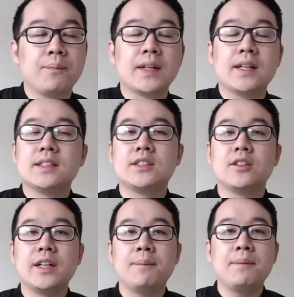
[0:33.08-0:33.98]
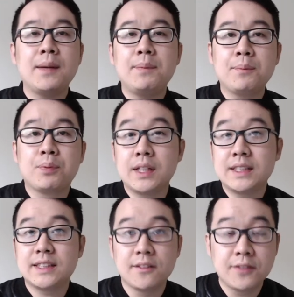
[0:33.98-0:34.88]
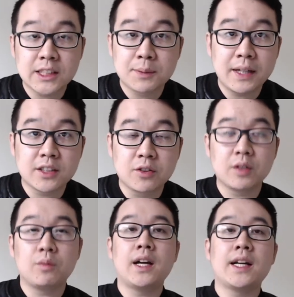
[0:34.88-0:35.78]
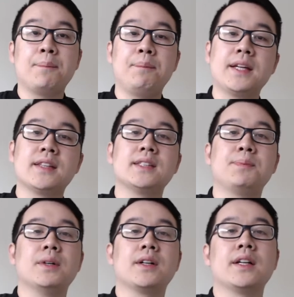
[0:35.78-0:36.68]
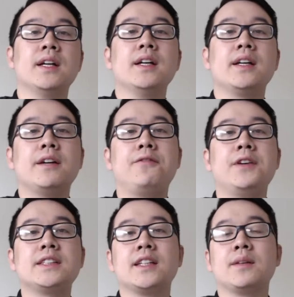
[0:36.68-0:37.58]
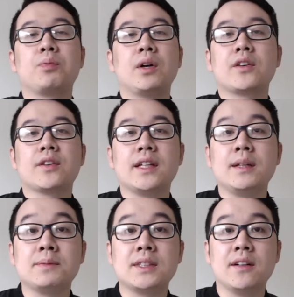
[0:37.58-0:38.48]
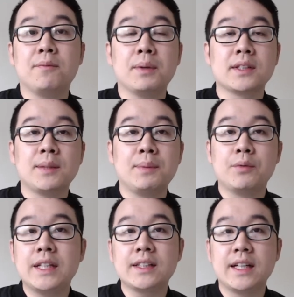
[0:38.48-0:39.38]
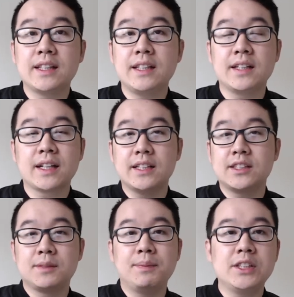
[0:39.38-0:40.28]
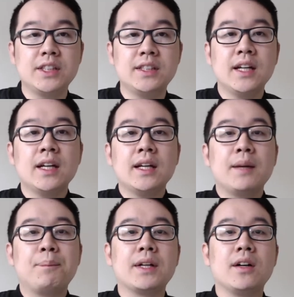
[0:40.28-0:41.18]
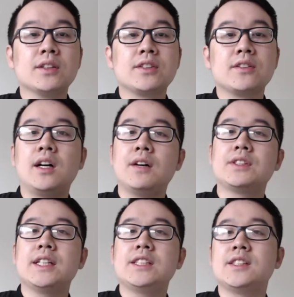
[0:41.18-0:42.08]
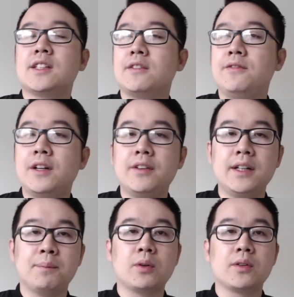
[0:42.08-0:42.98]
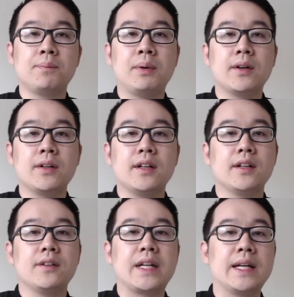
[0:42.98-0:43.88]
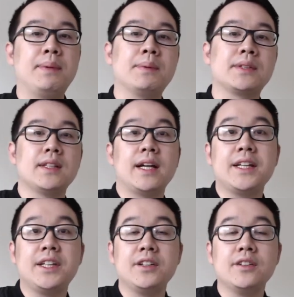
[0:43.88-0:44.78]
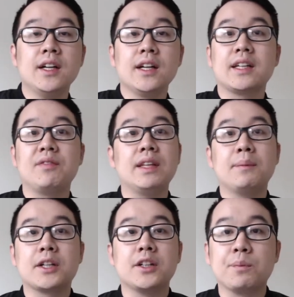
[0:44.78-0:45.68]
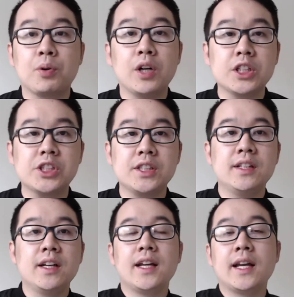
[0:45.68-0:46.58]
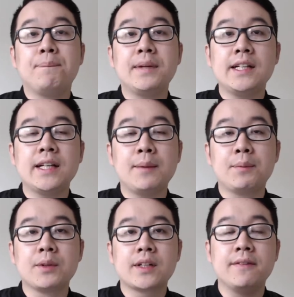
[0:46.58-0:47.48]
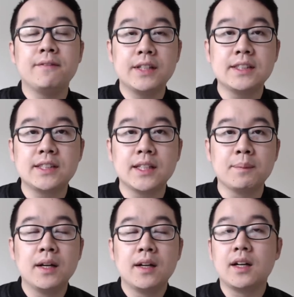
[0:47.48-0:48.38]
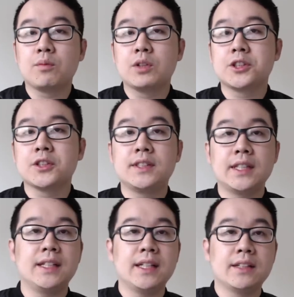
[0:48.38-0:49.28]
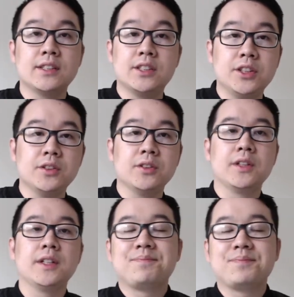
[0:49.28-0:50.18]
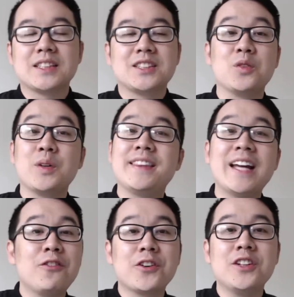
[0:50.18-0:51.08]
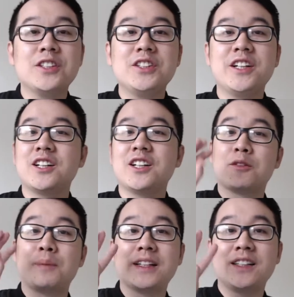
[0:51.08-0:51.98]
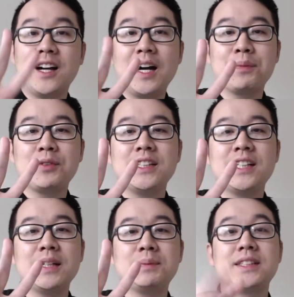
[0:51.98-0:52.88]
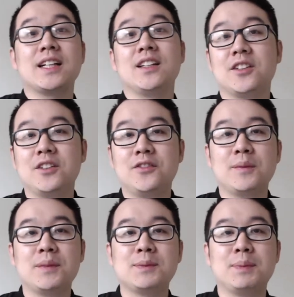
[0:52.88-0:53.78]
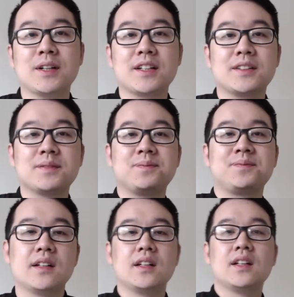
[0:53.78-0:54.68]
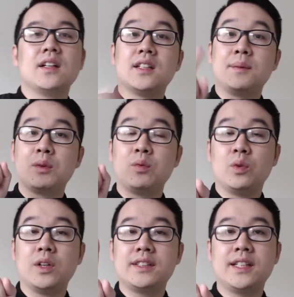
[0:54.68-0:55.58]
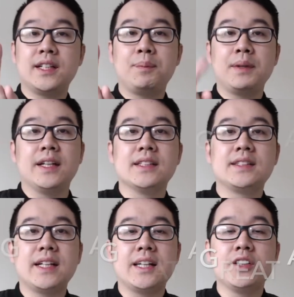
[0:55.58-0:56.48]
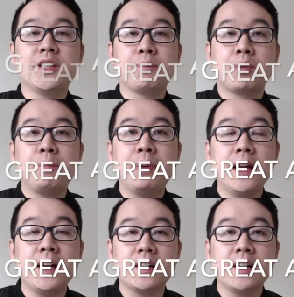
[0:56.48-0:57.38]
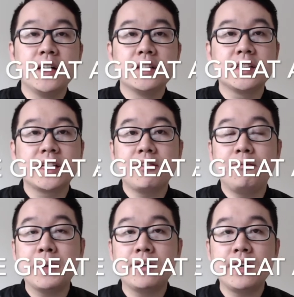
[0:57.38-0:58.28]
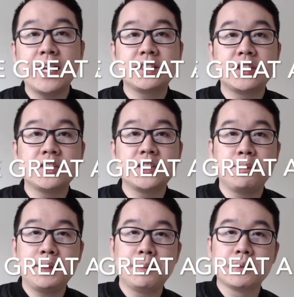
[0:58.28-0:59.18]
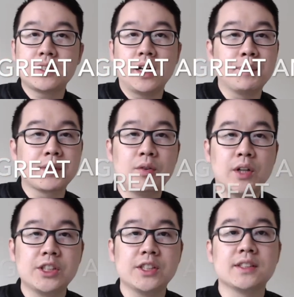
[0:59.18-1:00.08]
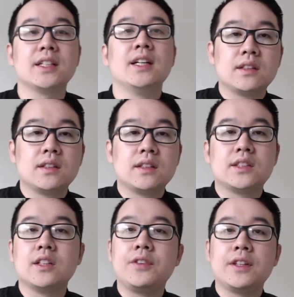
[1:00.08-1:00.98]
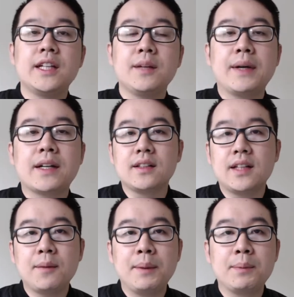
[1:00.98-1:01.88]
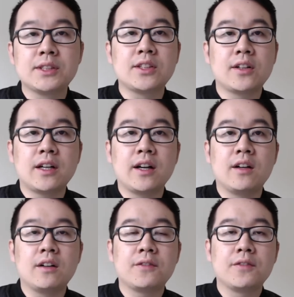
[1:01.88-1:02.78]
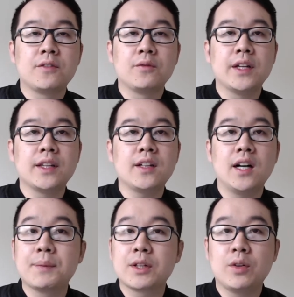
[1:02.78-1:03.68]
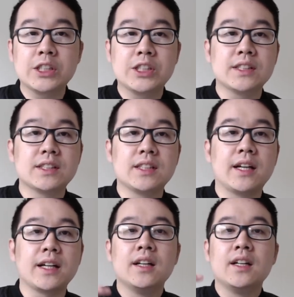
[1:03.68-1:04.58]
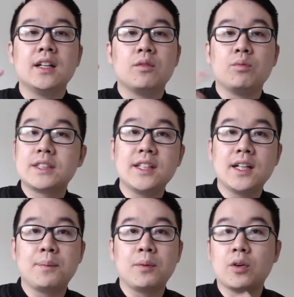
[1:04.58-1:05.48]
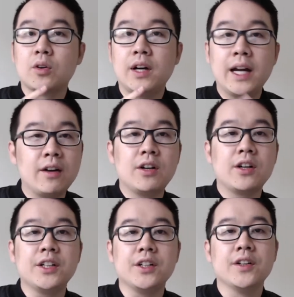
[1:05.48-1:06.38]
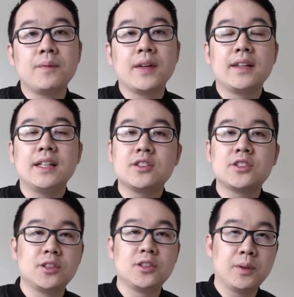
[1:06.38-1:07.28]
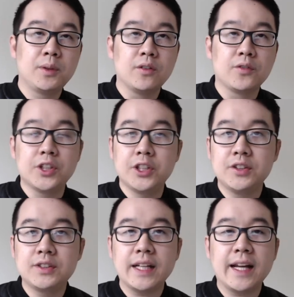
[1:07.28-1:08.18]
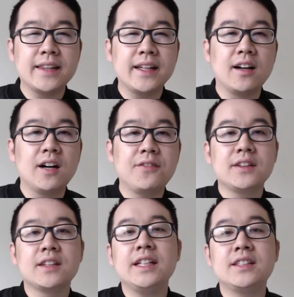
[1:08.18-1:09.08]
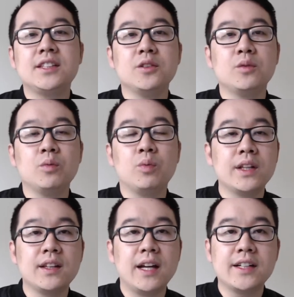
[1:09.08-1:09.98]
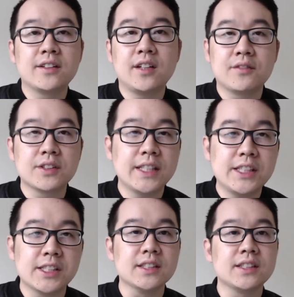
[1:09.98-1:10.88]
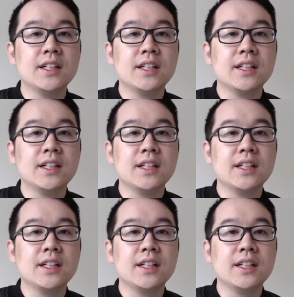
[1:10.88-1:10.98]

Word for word: So it may be pretty self explanatory why I picked this book. It fits in the broader themes of books I've been reading lately, like I just mentioned. But also, conversations are a very important part of getting people to like you, giving them a good impression, and being able to convince them on what you're setting out to do. So, without further ado, here are my top three tips that I learned from this book. Number one tip is that you can prepare to give better answers to people's common questions. So if you think about it, a of people start off with common questions like, What's up? or How are you? These are super overused and they often lead to one liner conversations.